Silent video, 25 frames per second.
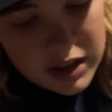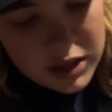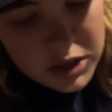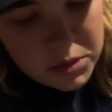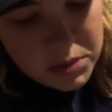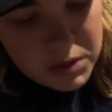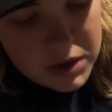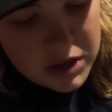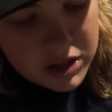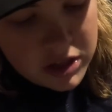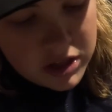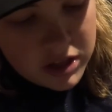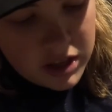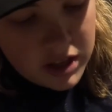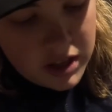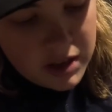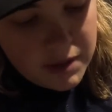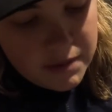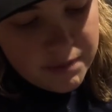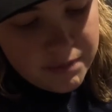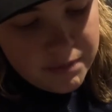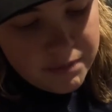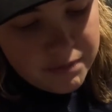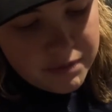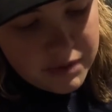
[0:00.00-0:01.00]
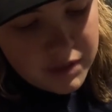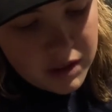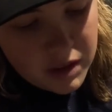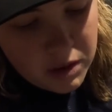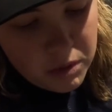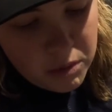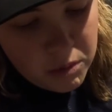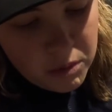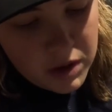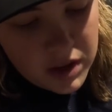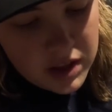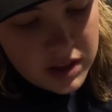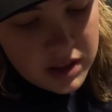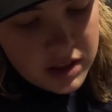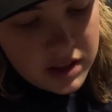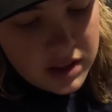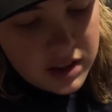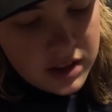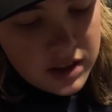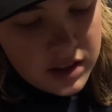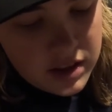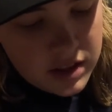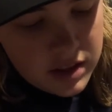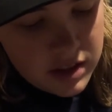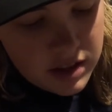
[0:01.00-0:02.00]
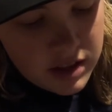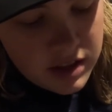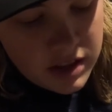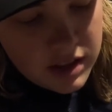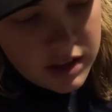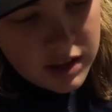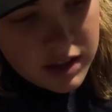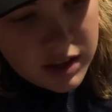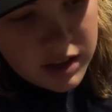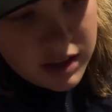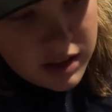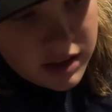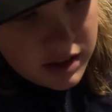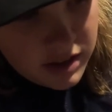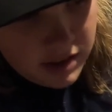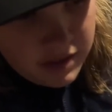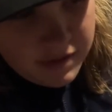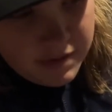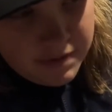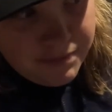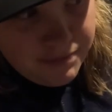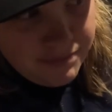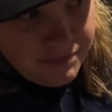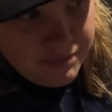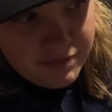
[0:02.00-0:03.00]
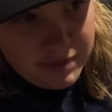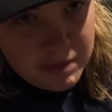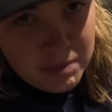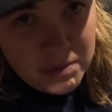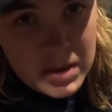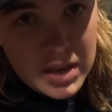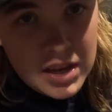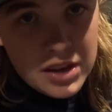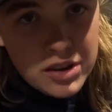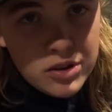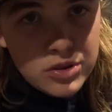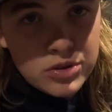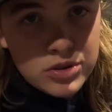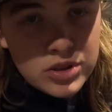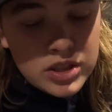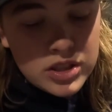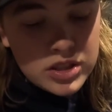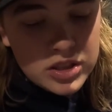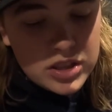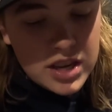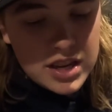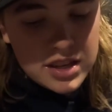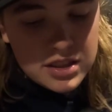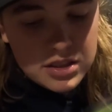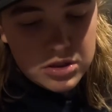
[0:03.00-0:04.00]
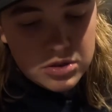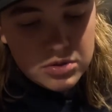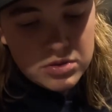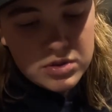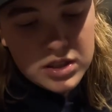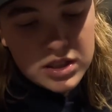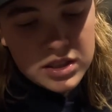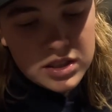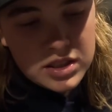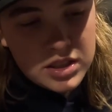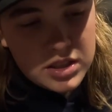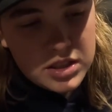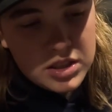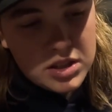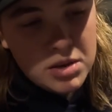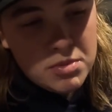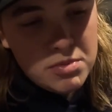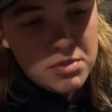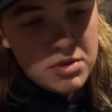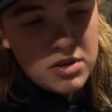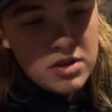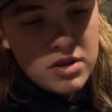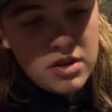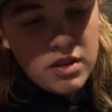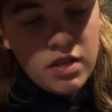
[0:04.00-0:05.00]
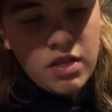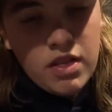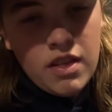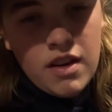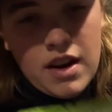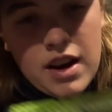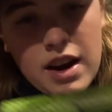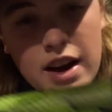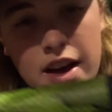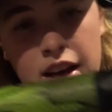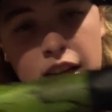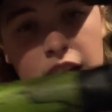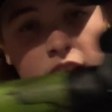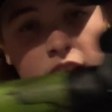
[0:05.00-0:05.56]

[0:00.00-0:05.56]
especially with me using Texas rigs this summer a lot.